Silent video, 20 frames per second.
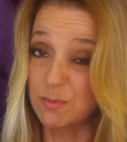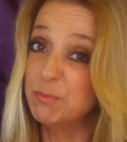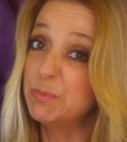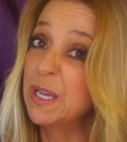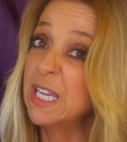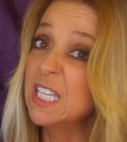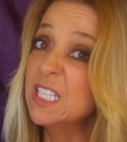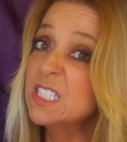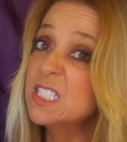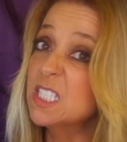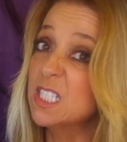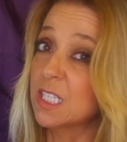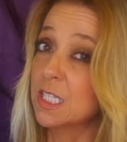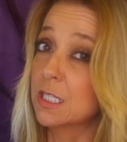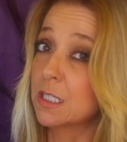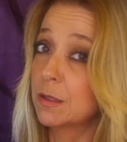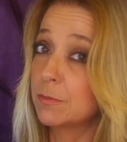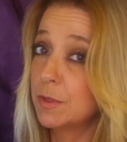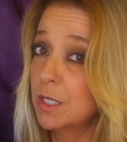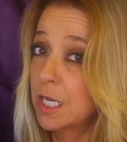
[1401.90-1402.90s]
I'm painting
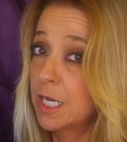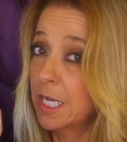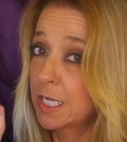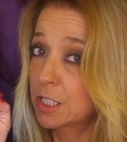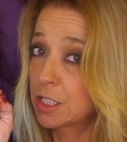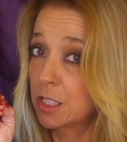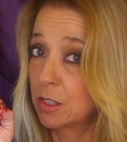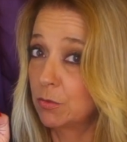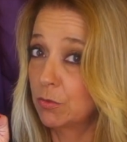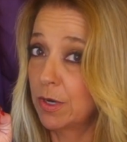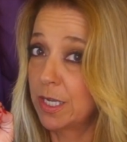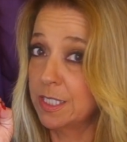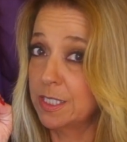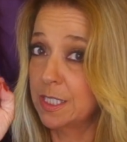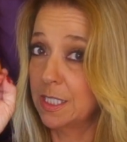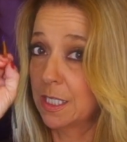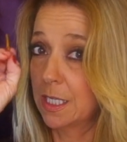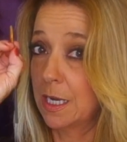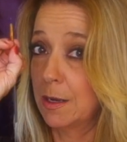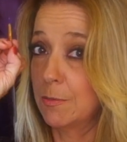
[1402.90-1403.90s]
it. I'm not actually
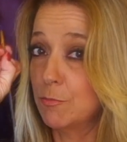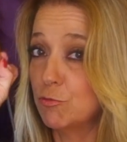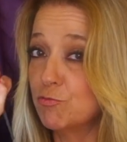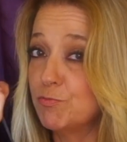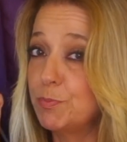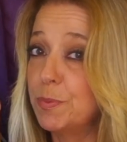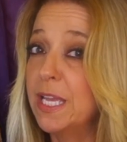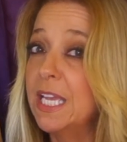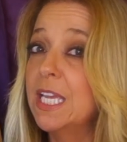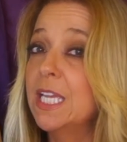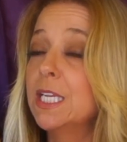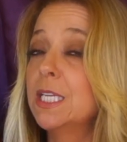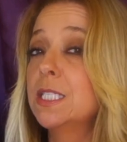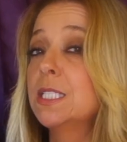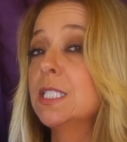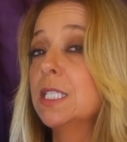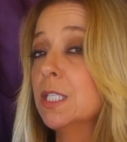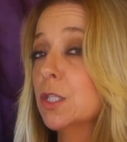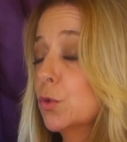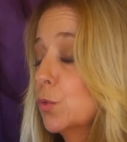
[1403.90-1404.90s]
writing it, I'm painting